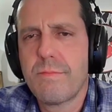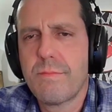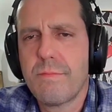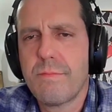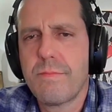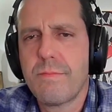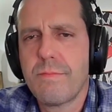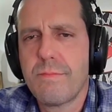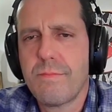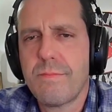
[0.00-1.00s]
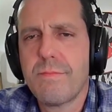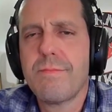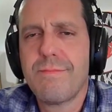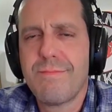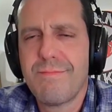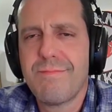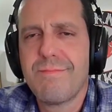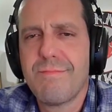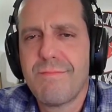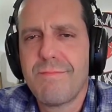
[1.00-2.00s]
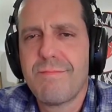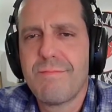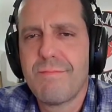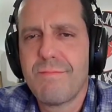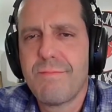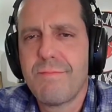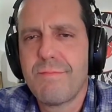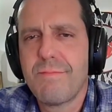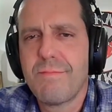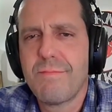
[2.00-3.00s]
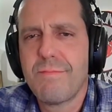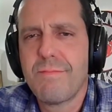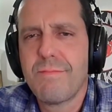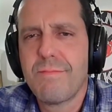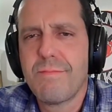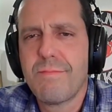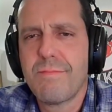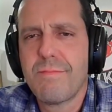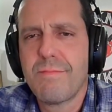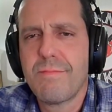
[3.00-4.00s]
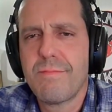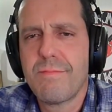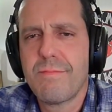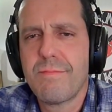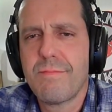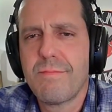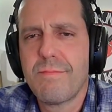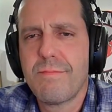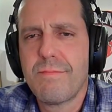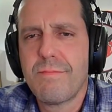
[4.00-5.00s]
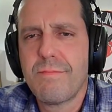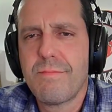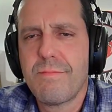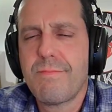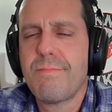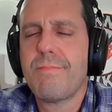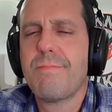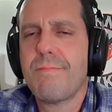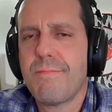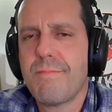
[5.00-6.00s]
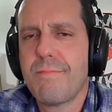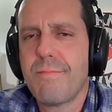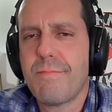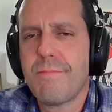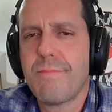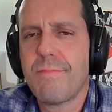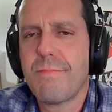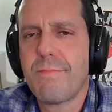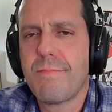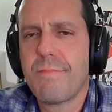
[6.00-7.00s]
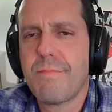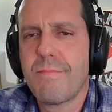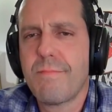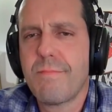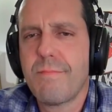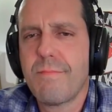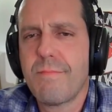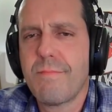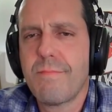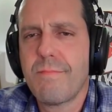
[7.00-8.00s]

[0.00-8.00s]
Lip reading: (silent)